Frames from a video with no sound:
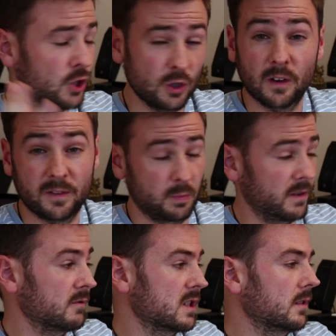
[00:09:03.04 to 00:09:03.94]
chuffed
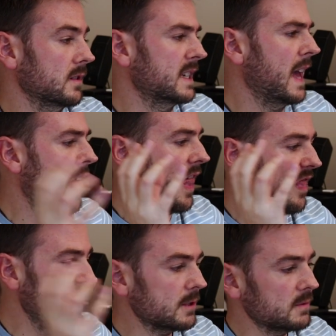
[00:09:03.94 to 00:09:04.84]
with the results.
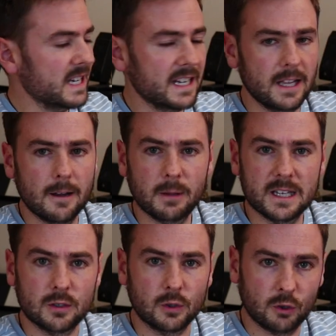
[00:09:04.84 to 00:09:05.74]
This was taken at a
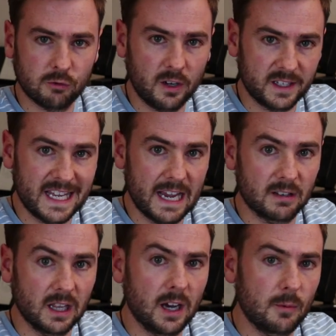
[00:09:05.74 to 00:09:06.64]
place called
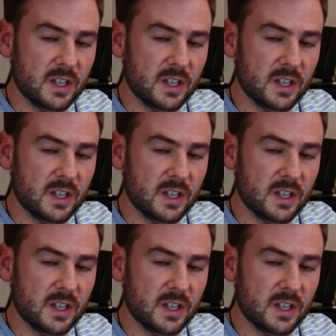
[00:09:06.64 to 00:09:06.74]
Kronkneri La,